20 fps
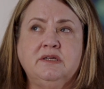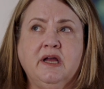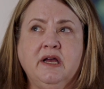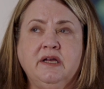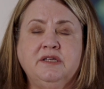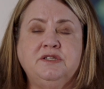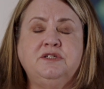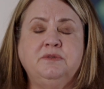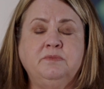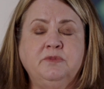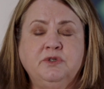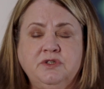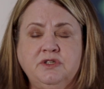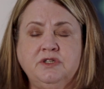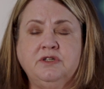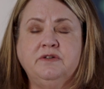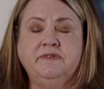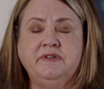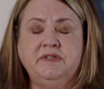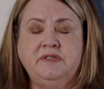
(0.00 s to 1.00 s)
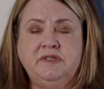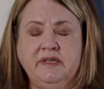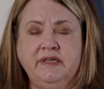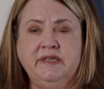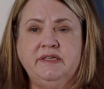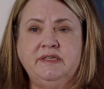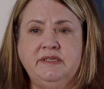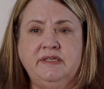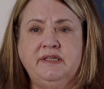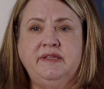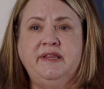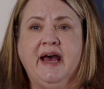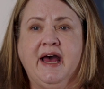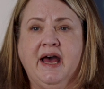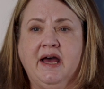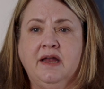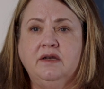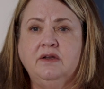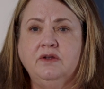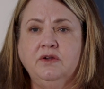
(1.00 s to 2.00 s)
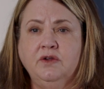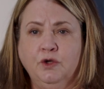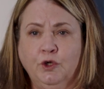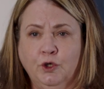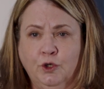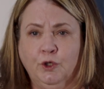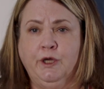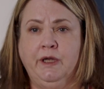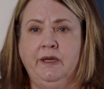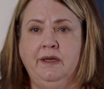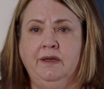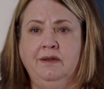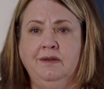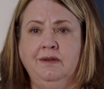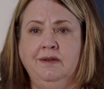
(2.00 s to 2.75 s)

the customer service is that good.